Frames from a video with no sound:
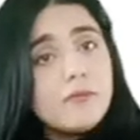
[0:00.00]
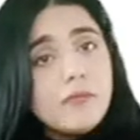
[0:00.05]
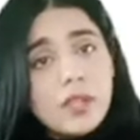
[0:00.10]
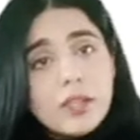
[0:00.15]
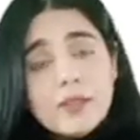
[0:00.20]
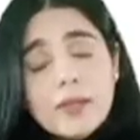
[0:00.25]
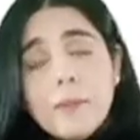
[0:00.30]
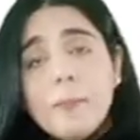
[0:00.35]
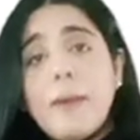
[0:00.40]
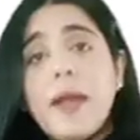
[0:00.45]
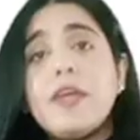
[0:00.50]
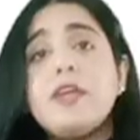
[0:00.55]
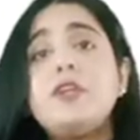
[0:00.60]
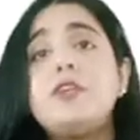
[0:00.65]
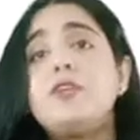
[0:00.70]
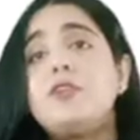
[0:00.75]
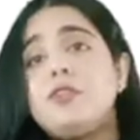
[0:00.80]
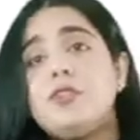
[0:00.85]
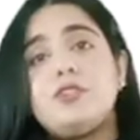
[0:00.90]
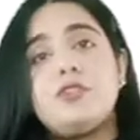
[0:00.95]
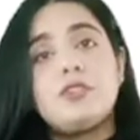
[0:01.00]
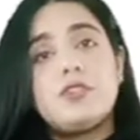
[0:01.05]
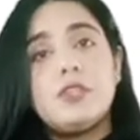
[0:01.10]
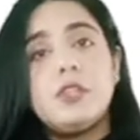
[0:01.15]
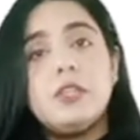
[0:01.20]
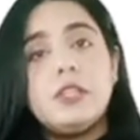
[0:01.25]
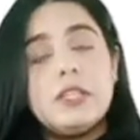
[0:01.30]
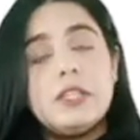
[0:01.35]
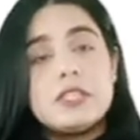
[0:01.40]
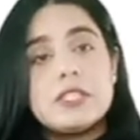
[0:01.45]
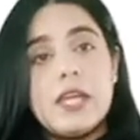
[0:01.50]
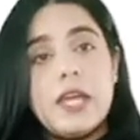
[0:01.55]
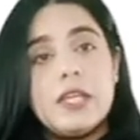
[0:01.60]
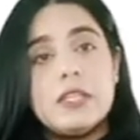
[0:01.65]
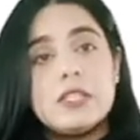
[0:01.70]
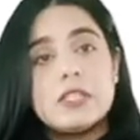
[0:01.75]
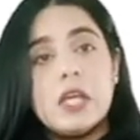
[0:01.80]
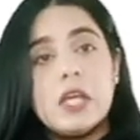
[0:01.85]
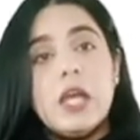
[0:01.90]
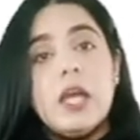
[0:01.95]
The micronutrient
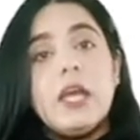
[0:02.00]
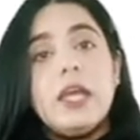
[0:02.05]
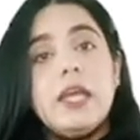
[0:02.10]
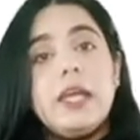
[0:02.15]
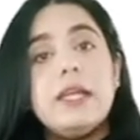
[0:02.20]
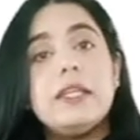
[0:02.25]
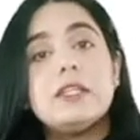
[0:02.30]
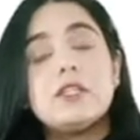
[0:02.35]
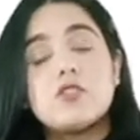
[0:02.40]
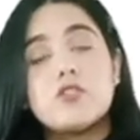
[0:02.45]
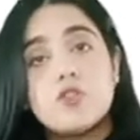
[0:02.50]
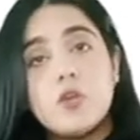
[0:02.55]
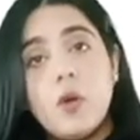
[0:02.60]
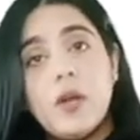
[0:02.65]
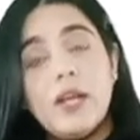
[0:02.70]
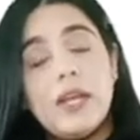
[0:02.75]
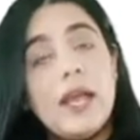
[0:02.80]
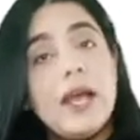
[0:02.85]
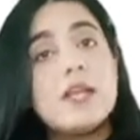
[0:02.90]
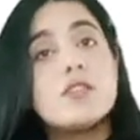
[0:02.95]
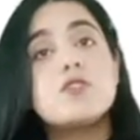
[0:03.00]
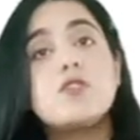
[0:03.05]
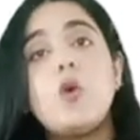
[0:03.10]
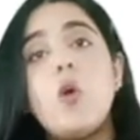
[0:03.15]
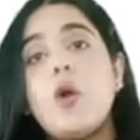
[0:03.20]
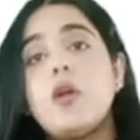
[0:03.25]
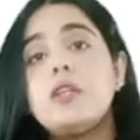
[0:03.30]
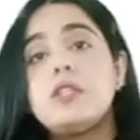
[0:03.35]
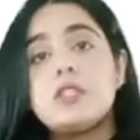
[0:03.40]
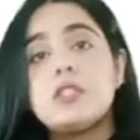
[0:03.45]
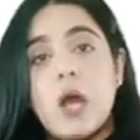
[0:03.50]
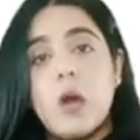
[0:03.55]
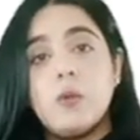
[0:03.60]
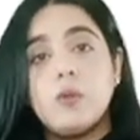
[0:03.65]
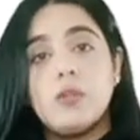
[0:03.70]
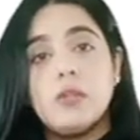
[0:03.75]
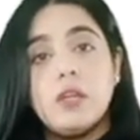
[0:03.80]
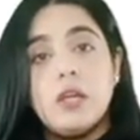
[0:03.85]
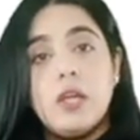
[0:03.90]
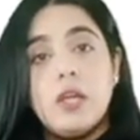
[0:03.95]
content in the soil has gone
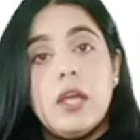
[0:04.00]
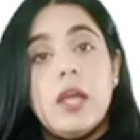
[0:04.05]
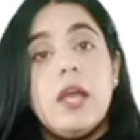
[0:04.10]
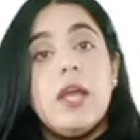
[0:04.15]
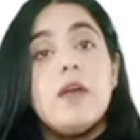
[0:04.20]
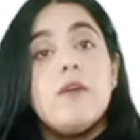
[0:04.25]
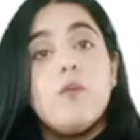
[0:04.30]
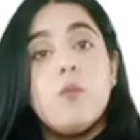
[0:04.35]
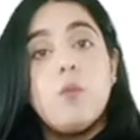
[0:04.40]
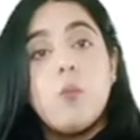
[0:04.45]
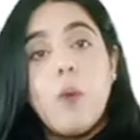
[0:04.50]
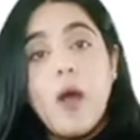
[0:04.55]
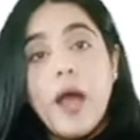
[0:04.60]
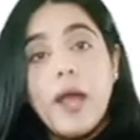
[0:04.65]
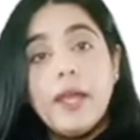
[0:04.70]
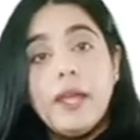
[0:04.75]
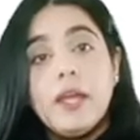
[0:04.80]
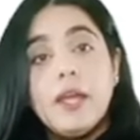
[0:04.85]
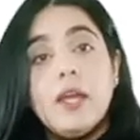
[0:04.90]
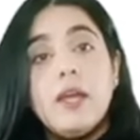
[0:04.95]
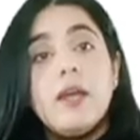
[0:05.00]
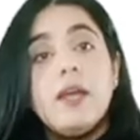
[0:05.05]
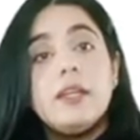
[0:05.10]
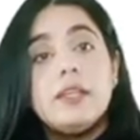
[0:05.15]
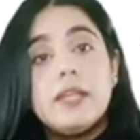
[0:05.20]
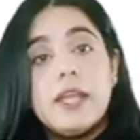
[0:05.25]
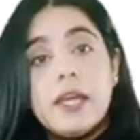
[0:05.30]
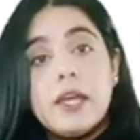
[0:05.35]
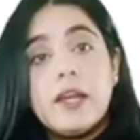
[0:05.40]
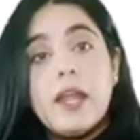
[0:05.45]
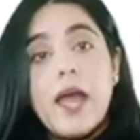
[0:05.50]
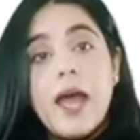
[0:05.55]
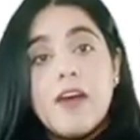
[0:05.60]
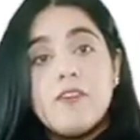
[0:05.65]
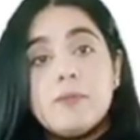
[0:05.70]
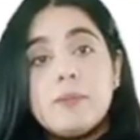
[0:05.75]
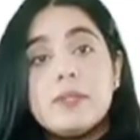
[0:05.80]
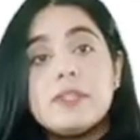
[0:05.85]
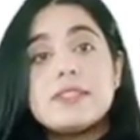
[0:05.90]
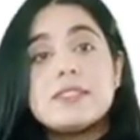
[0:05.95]
down. Why? There
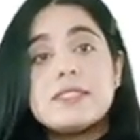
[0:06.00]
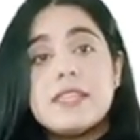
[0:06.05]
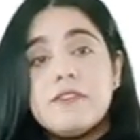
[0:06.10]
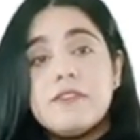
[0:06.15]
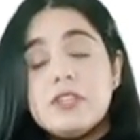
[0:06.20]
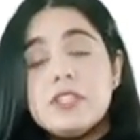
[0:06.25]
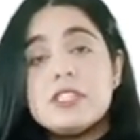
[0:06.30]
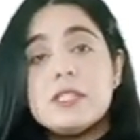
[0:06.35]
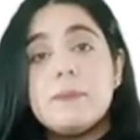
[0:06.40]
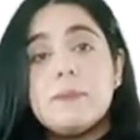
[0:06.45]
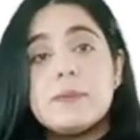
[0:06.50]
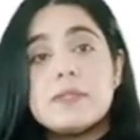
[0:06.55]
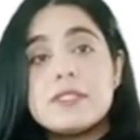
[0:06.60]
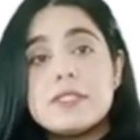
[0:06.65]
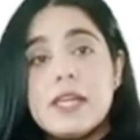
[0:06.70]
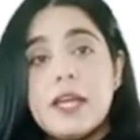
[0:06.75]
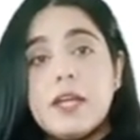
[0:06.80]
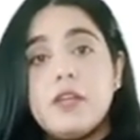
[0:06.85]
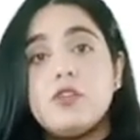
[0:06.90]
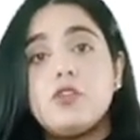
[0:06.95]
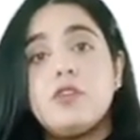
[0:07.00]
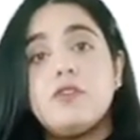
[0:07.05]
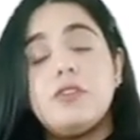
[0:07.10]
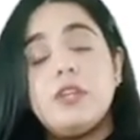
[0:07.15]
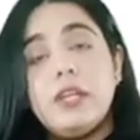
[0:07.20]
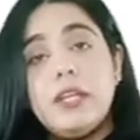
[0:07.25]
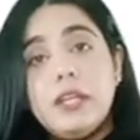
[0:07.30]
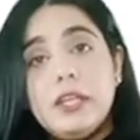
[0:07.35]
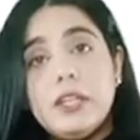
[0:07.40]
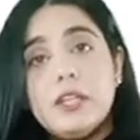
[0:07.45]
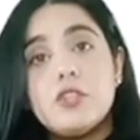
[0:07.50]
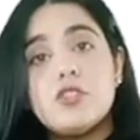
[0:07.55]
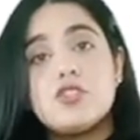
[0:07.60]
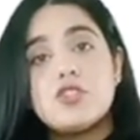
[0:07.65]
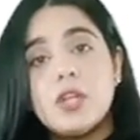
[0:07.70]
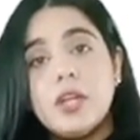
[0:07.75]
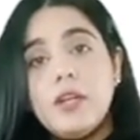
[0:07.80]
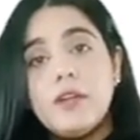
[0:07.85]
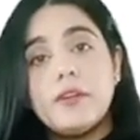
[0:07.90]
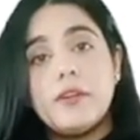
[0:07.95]
have been 70% of the Indian
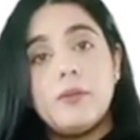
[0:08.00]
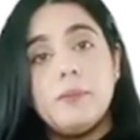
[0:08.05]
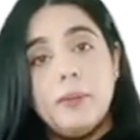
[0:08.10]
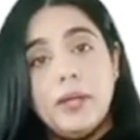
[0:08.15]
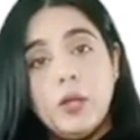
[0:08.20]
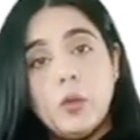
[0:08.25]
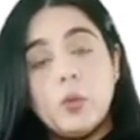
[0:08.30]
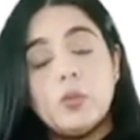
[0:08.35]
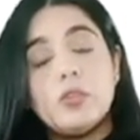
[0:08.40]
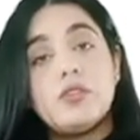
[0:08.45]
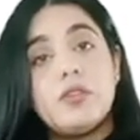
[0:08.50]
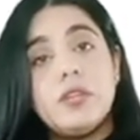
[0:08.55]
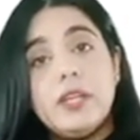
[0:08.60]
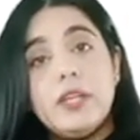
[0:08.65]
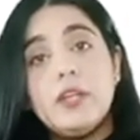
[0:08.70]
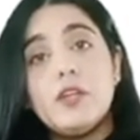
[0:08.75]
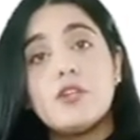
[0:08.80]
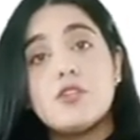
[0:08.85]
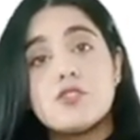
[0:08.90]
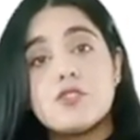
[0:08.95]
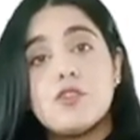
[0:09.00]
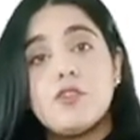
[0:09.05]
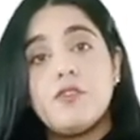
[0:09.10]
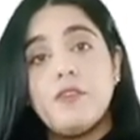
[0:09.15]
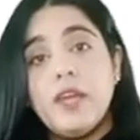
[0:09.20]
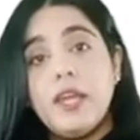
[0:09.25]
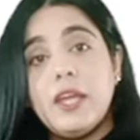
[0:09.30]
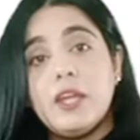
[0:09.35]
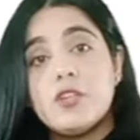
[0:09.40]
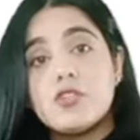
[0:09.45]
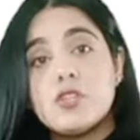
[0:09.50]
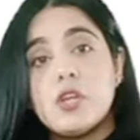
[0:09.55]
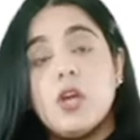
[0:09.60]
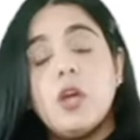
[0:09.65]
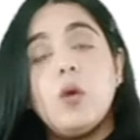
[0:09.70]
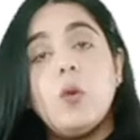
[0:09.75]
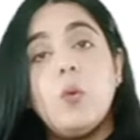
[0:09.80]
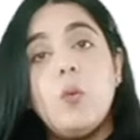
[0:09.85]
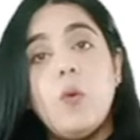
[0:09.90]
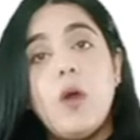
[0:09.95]
children below 3 years of age
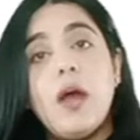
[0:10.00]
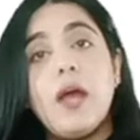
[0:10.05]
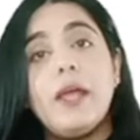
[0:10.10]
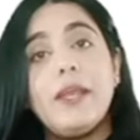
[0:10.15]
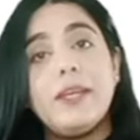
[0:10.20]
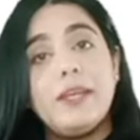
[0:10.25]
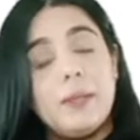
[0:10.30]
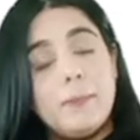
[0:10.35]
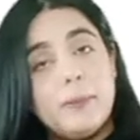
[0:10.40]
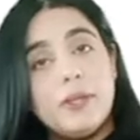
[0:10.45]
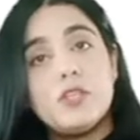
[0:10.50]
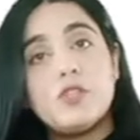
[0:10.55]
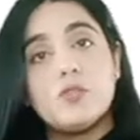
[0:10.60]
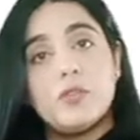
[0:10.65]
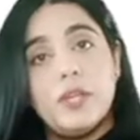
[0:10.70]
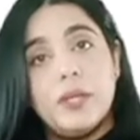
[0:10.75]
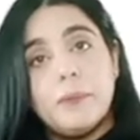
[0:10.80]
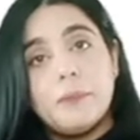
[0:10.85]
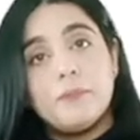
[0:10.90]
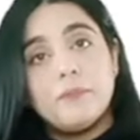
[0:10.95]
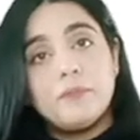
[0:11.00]
who are anemic today.